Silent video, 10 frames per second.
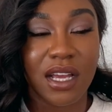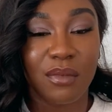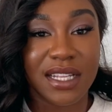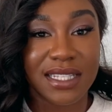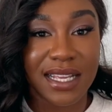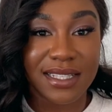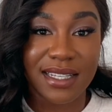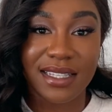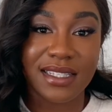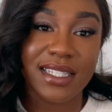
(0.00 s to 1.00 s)
And when I say
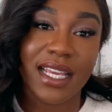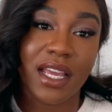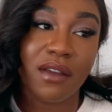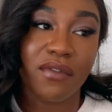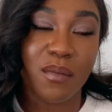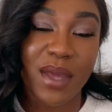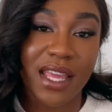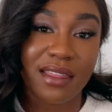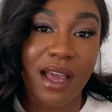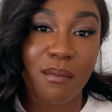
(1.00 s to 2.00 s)
consistency, for me
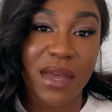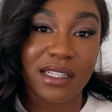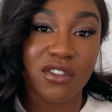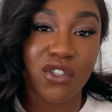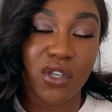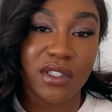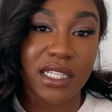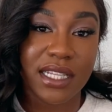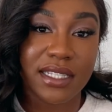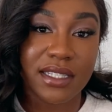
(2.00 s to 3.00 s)
that meant using
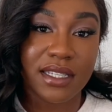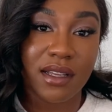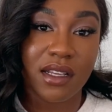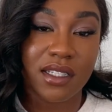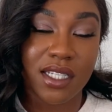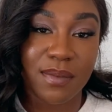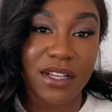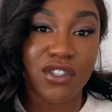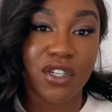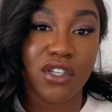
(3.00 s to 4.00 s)
this
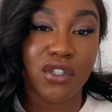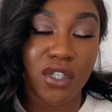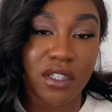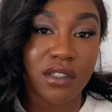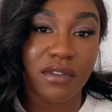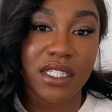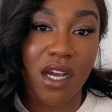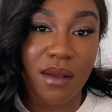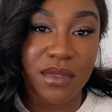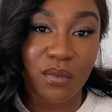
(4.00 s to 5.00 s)
suspension 2 to 3
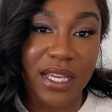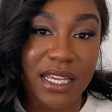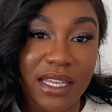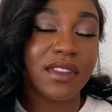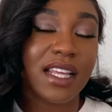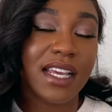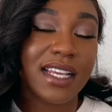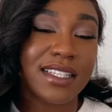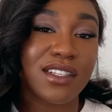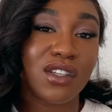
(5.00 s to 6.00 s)
times a week. There
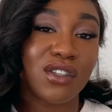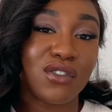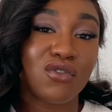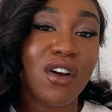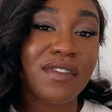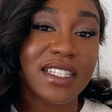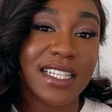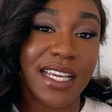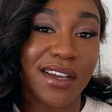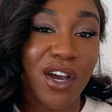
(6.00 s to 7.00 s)
is
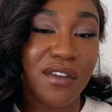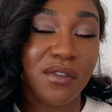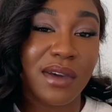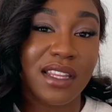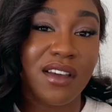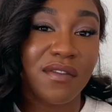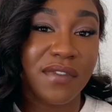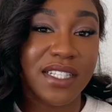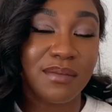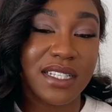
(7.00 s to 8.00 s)
controversy over whether
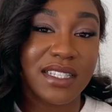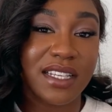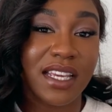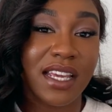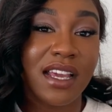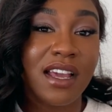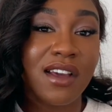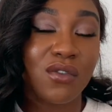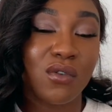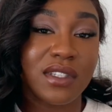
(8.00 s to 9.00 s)
vitamin C
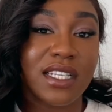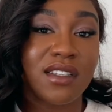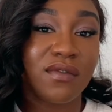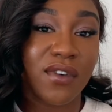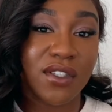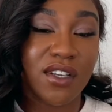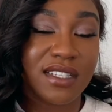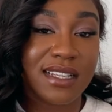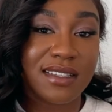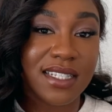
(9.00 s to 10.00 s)
causes
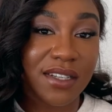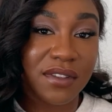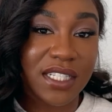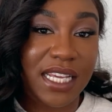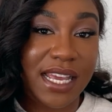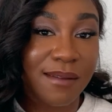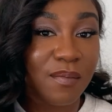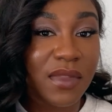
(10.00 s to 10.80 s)
photosensitivity.